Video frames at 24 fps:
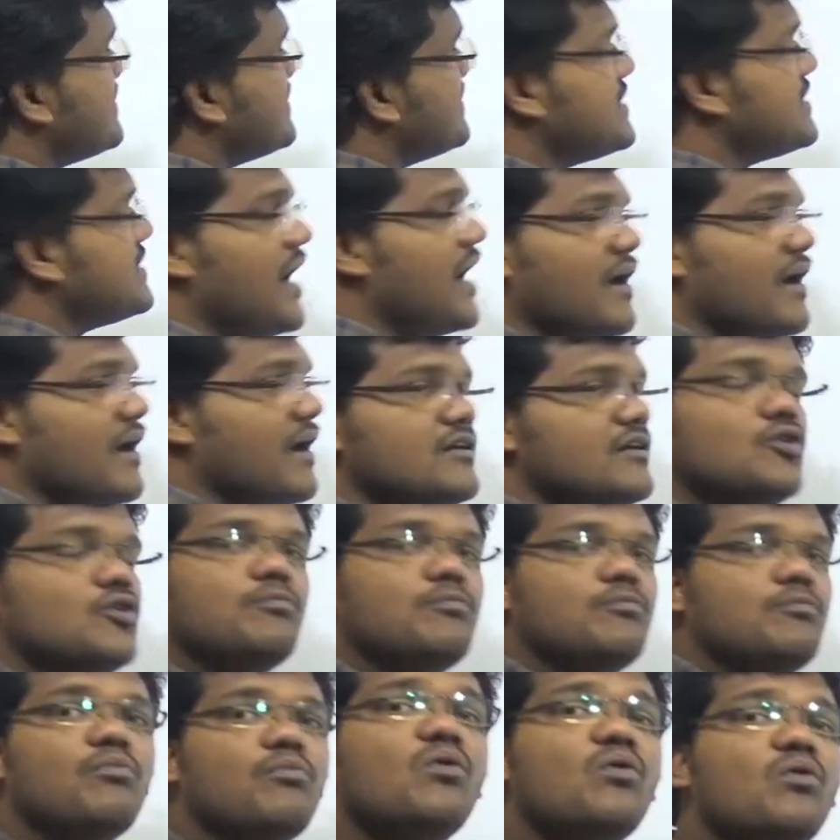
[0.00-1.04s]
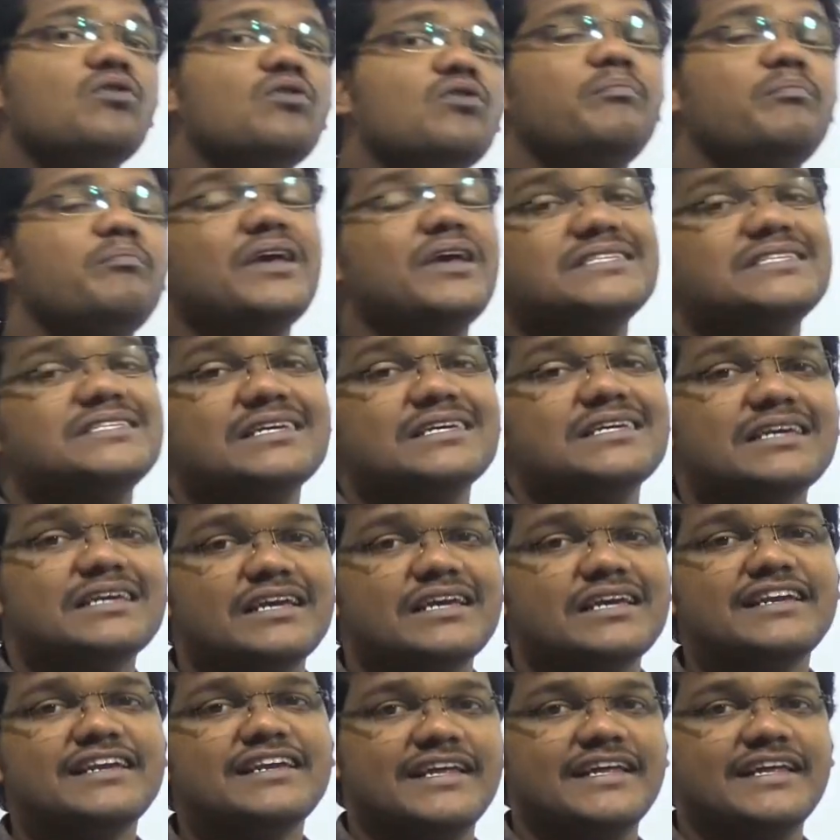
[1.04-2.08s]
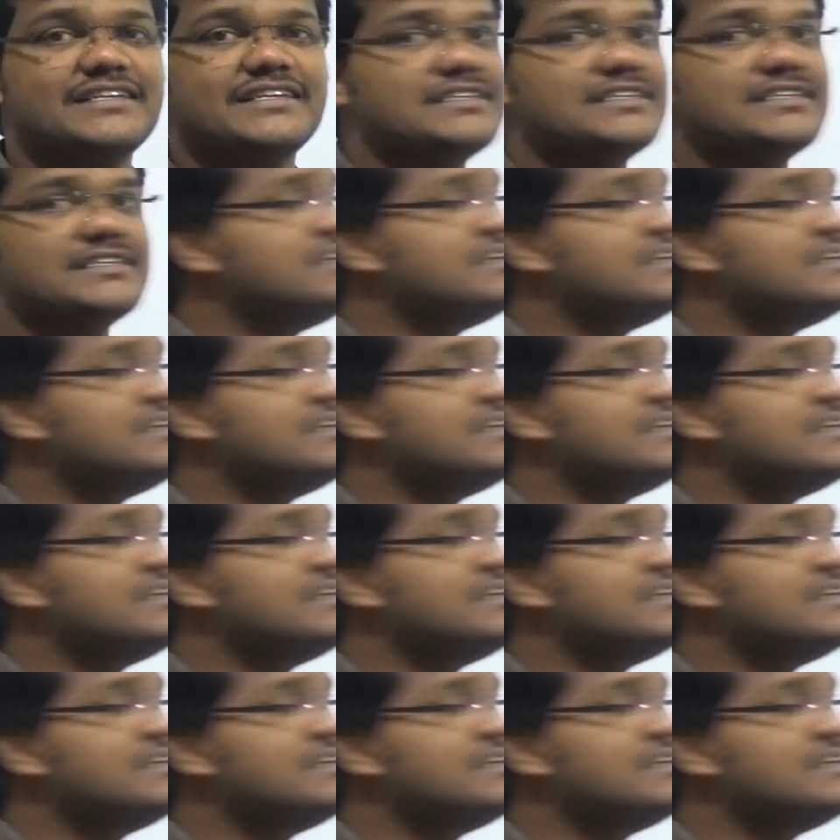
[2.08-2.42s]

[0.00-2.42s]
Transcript: are more basic in nature